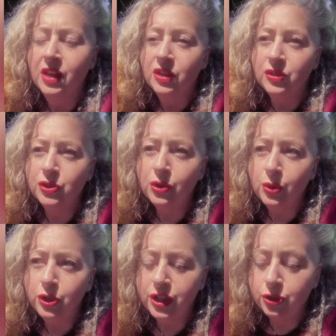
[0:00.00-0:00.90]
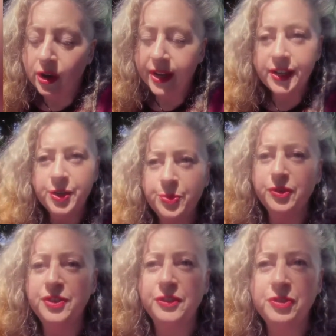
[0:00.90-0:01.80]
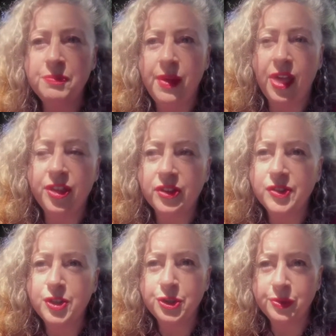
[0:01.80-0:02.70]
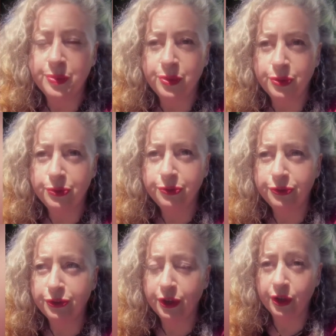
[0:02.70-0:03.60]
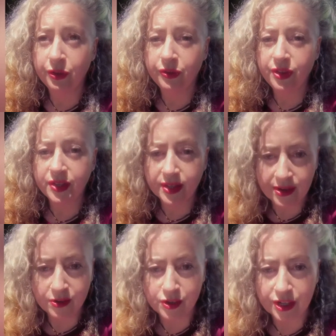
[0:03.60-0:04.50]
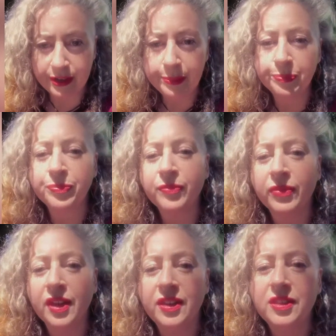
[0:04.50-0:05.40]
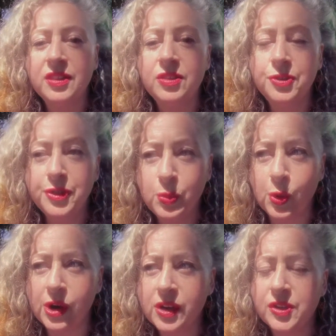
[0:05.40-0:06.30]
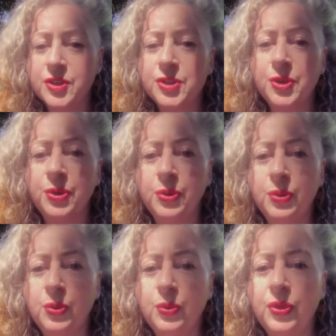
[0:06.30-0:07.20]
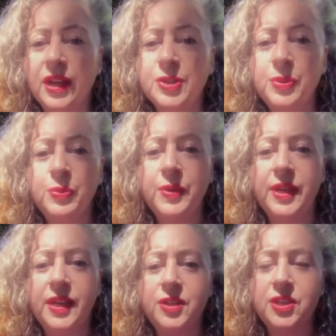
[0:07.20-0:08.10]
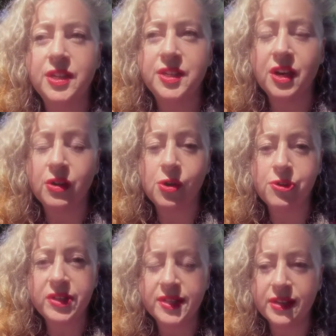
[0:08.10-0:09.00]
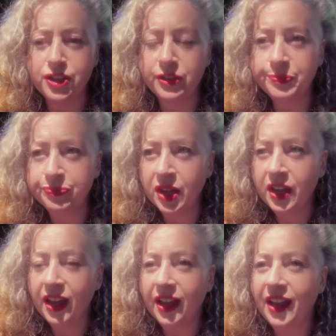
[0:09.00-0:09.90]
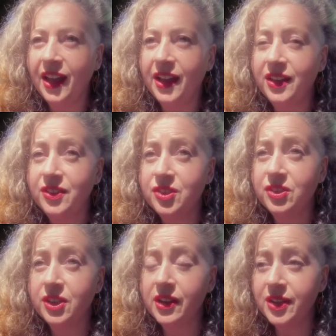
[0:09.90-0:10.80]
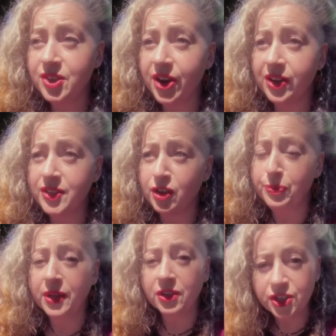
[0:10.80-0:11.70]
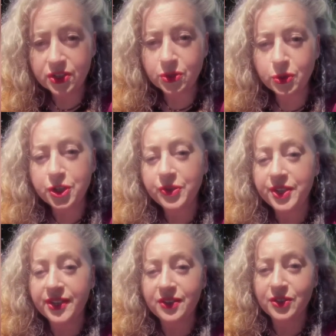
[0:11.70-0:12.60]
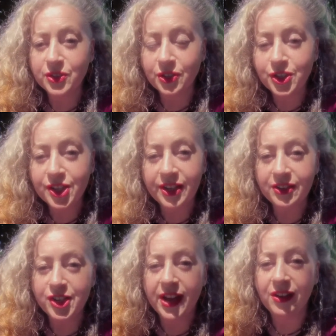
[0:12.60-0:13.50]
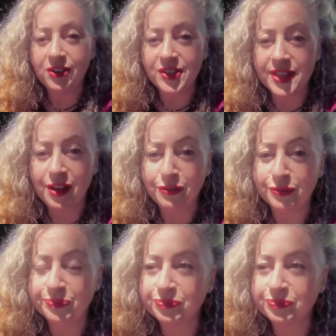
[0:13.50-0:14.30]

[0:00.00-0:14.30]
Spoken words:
So she tried a number of different methods to remove this energy. Nothing worked, so that's when we did our aura session. And the client's higher self, because she's so tuned in and such a clear channel herself,